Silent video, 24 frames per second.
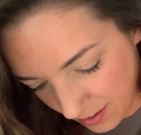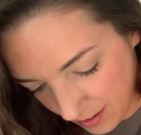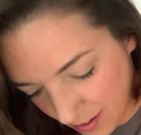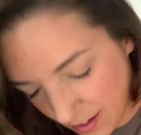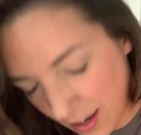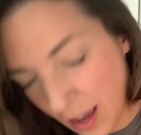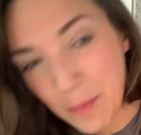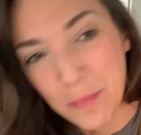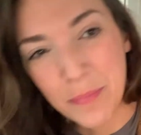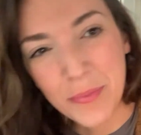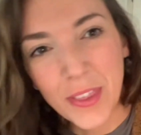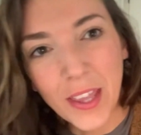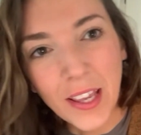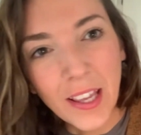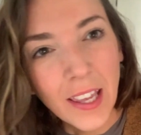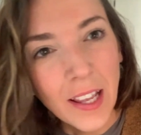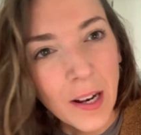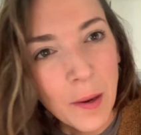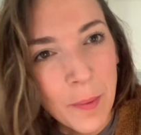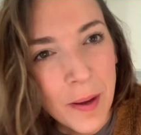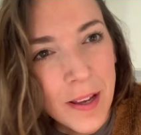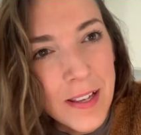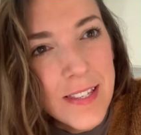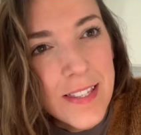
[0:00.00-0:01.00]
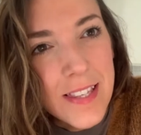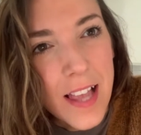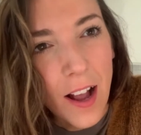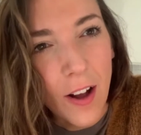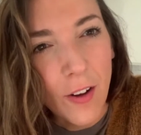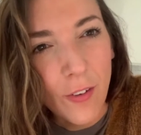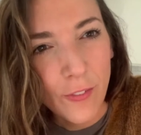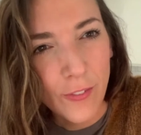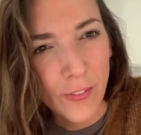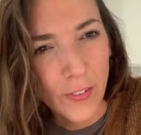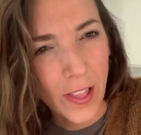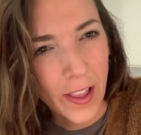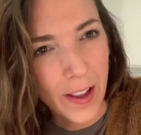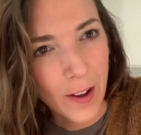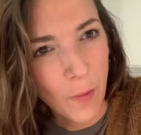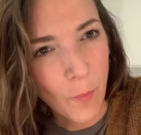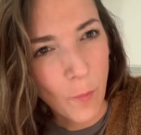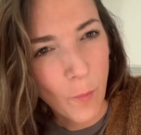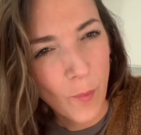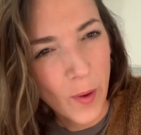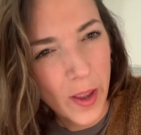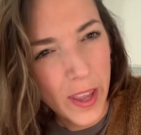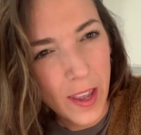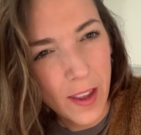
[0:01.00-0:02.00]
I'm thinking to myself, like,
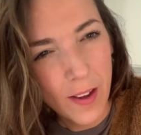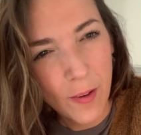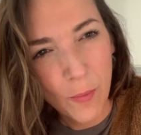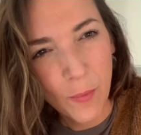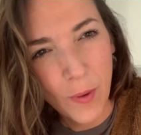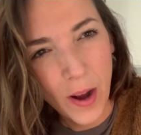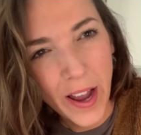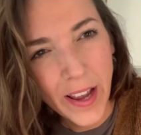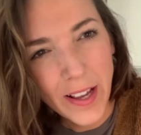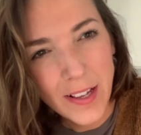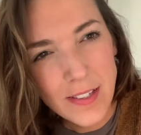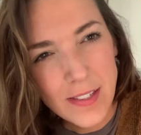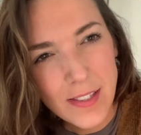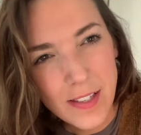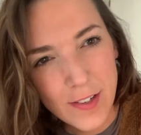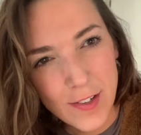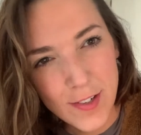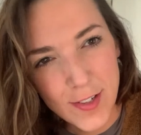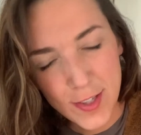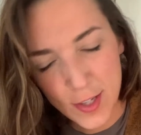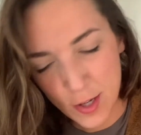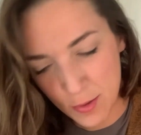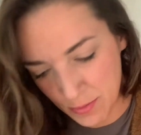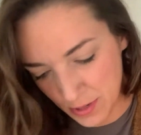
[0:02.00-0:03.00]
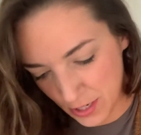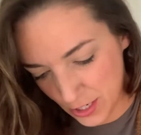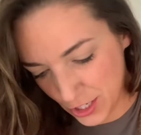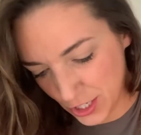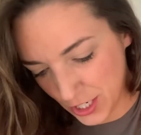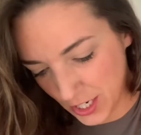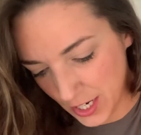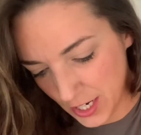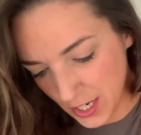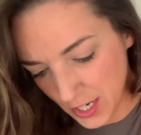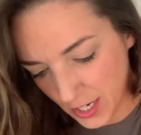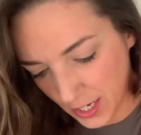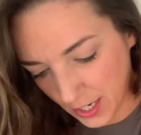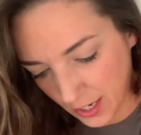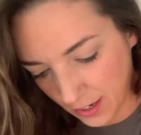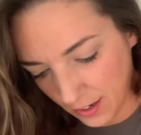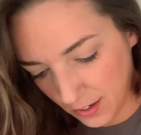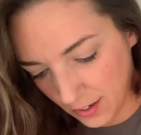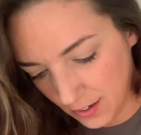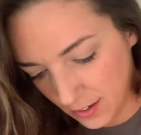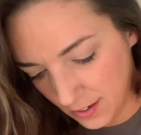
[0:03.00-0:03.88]
wait, why is there so much in here?